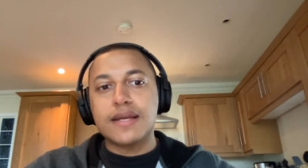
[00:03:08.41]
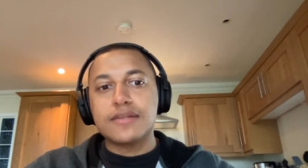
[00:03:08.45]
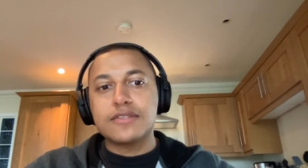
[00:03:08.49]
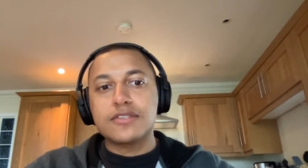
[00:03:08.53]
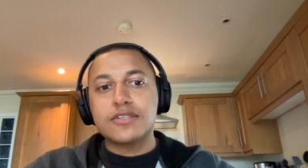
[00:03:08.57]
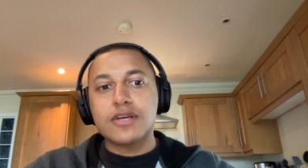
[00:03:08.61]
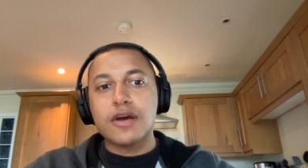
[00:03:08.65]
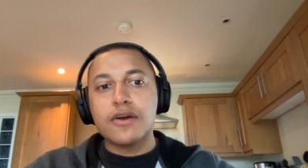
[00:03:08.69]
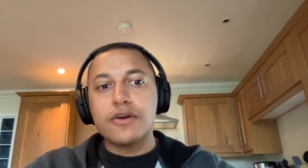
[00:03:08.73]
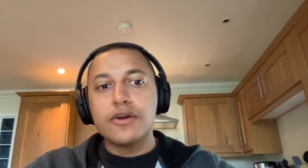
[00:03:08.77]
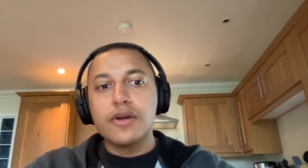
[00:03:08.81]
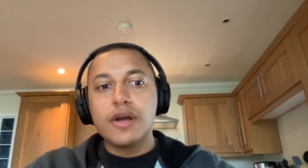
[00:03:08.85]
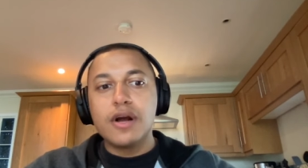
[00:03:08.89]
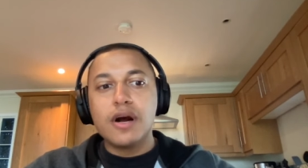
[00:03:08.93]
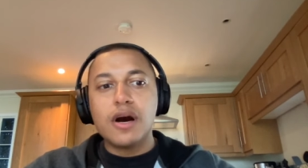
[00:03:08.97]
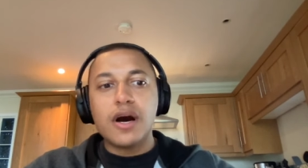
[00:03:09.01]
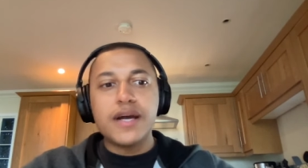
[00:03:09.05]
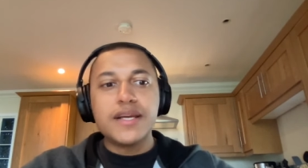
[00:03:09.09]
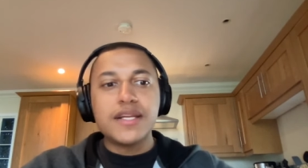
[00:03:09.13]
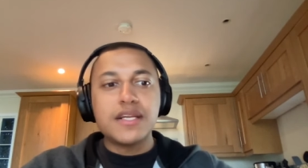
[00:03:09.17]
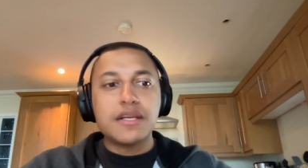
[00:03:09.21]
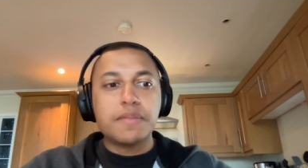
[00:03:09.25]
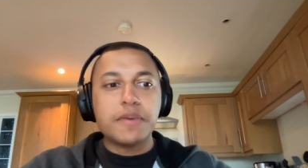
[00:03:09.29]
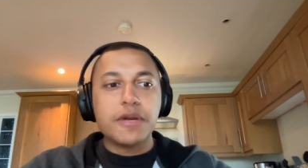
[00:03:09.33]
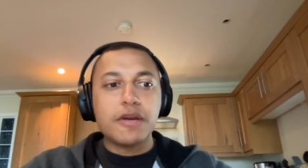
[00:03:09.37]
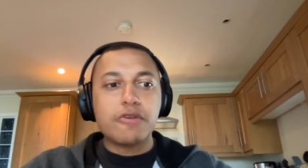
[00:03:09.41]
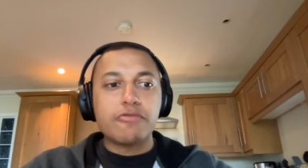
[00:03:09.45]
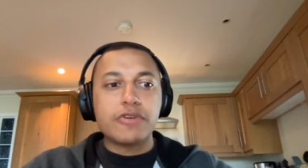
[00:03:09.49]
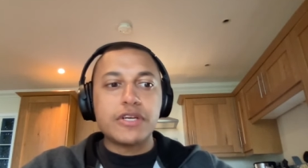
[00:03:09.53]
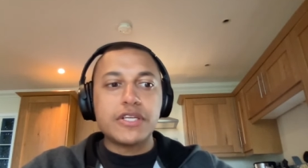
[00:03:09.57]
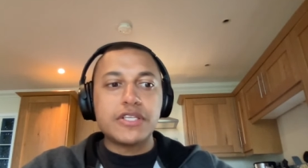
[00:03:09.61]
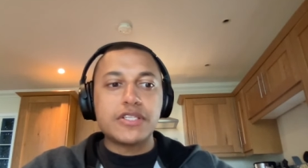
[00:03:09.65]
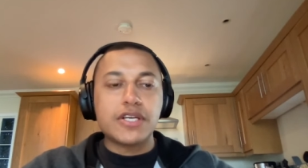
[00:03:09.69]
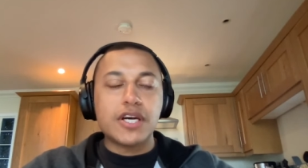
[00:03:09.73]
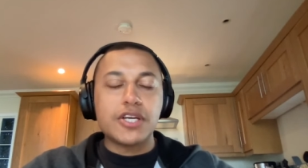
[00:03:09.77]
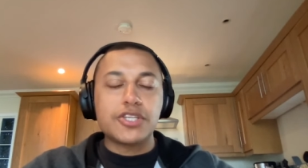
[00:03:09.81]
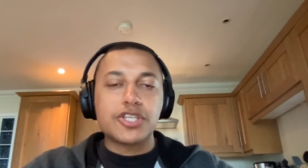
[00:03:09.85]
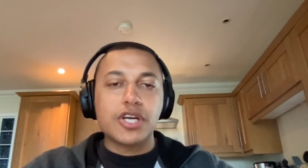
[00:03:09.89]
So I did a bit of
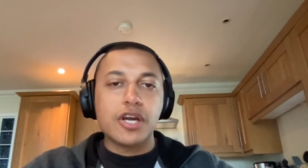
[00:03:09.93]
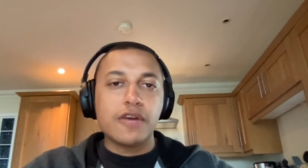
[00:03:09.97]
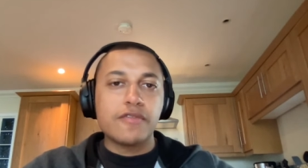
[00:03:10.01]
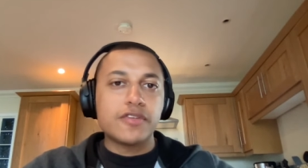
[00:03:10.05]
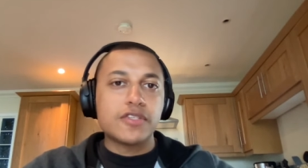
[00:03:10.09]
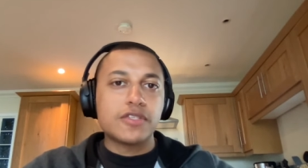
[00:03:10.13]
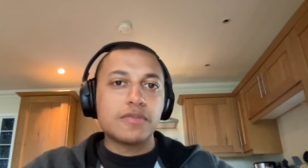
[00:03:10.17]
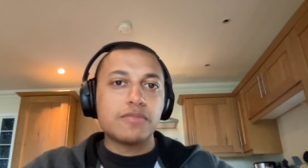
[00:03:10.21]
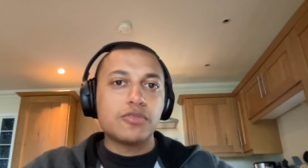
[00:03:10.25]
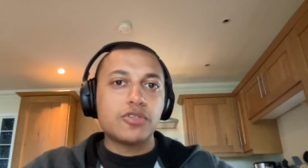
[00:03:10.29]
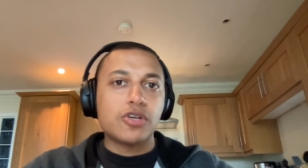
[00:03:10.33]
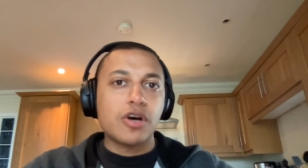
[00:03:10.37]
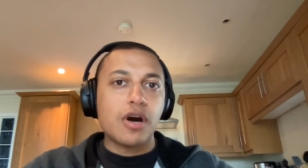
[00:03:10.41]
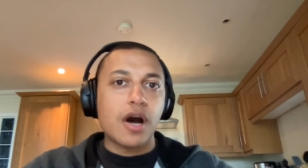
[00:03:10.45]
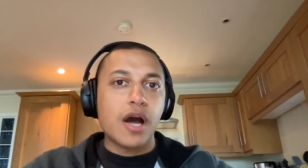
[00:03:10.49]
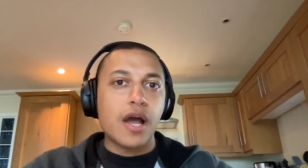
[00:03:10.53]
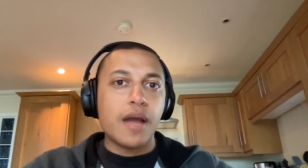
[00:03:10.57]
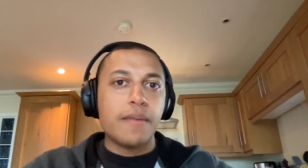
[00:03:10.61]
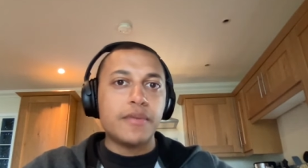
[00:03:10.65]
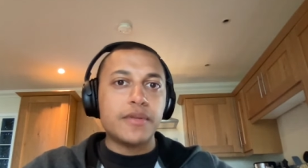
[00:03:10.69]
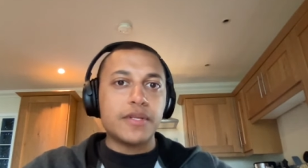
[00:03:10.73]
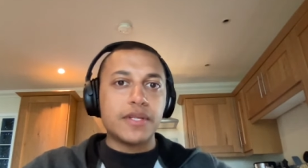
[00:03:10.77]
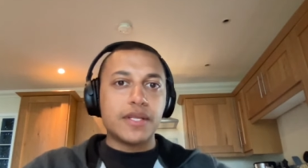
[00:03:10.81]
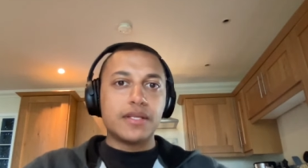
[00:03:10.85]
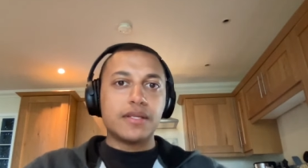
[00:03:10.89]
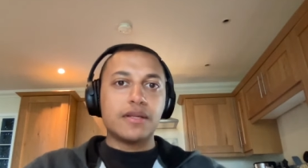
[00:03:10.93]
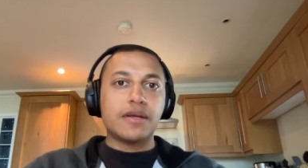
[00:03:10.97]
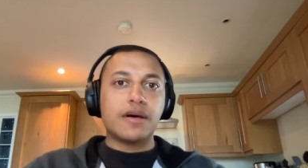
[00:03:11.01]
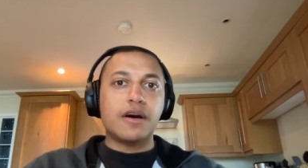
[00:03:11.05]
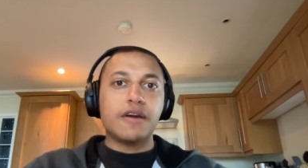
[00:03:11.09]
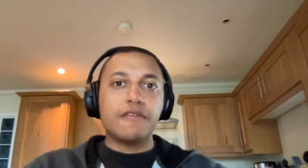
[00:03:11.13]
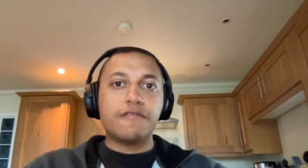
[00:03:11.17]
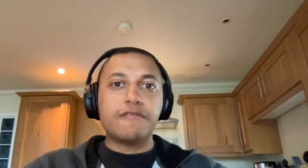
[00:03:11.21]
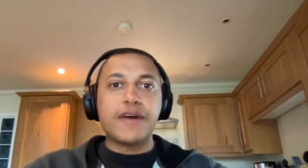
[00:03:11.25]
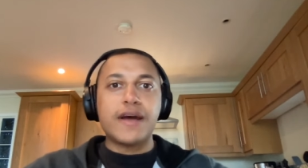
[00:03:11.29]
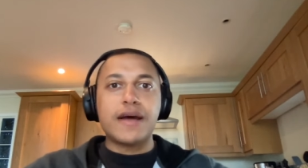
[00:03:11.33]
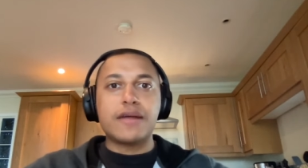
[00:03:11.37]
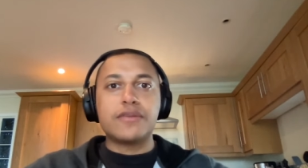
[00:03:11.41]
research over some time and then I
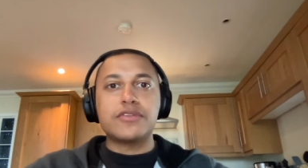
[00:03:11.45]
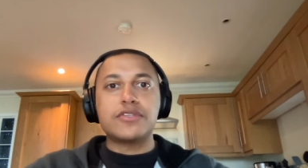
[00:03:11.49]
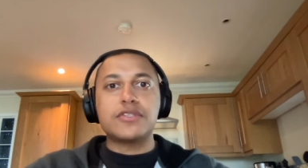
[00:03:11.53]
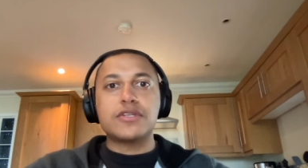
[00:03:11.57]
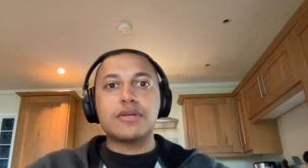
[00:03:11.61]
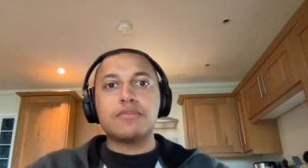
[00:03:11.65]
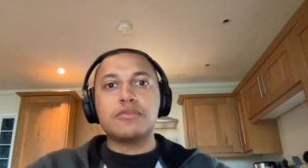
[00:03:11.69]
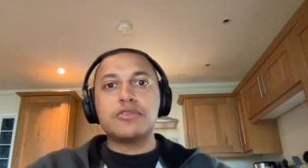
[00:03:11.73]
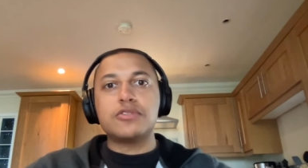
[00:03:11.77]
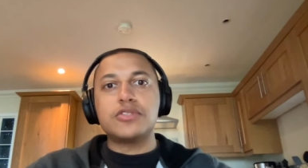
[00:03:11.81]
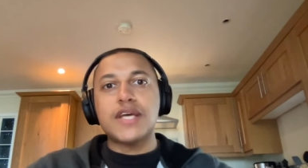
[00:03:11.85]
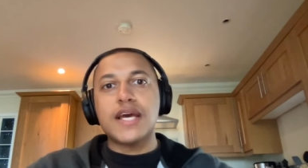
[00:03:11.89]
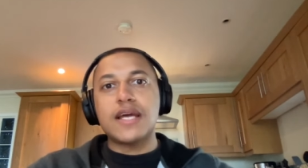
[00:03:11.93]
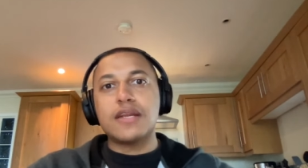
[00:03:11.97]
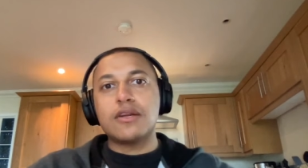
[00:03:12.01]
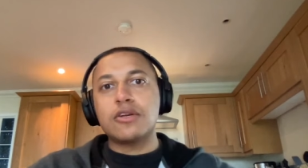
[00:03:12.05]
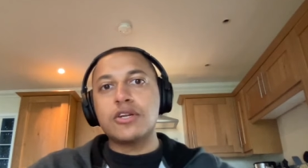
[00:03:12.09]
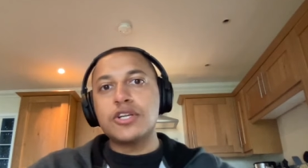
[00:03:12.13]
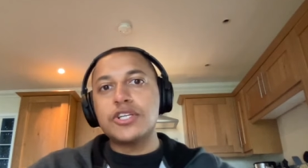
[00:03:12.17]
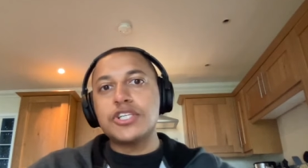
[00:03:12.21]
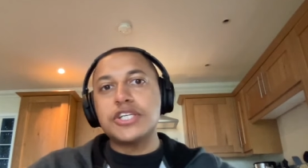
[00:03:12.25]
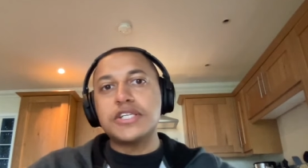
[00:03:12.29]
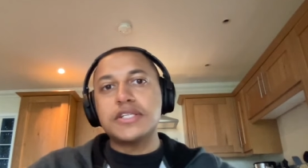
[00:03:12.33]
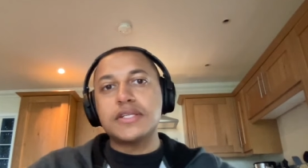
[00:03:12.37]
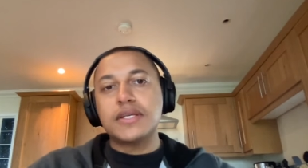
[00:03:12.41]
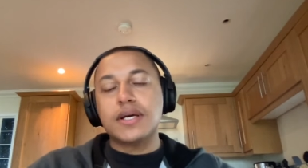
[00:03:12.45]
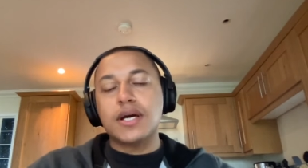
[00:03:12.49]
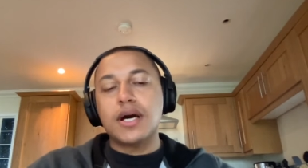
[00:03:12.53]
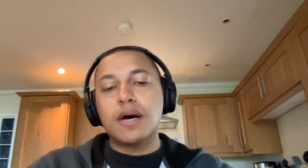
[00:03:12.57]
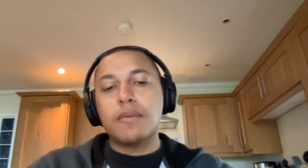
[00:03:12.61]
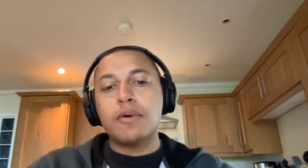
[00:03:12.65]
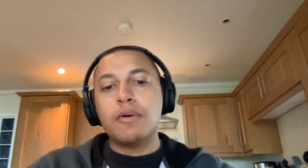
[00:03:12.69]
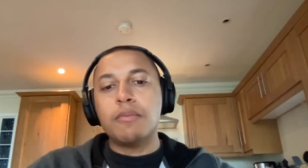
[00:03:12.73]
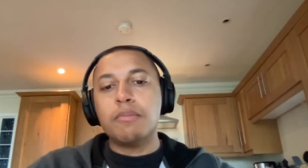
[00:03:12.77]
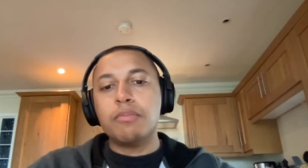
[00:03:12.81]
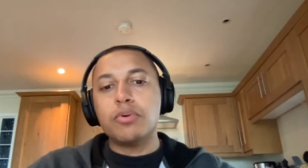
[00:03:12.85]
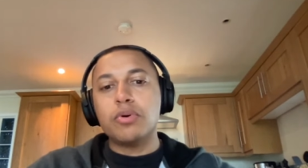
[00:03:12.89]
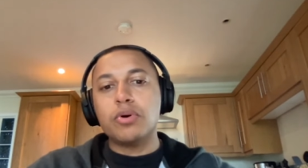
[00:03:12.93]
found some technologies that come
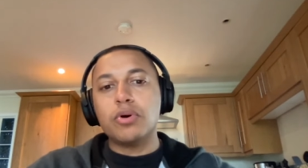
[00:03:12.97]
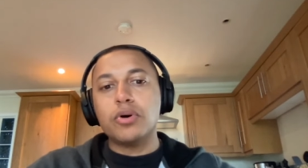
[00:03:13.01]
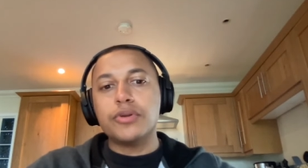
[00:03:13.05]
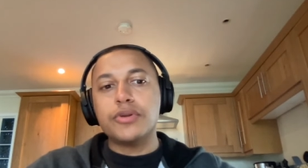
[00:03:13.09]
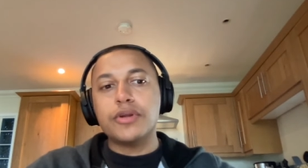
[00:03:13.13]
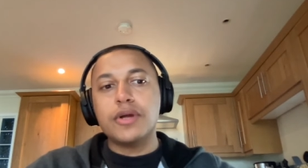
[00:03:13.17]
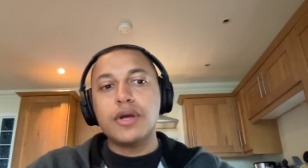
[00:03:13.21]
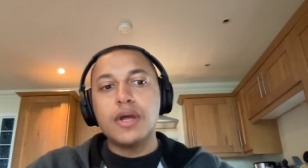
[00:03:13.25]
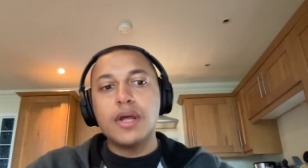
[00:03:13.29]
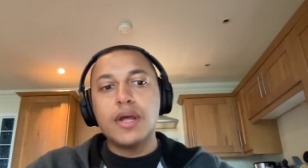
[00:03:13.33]
on board.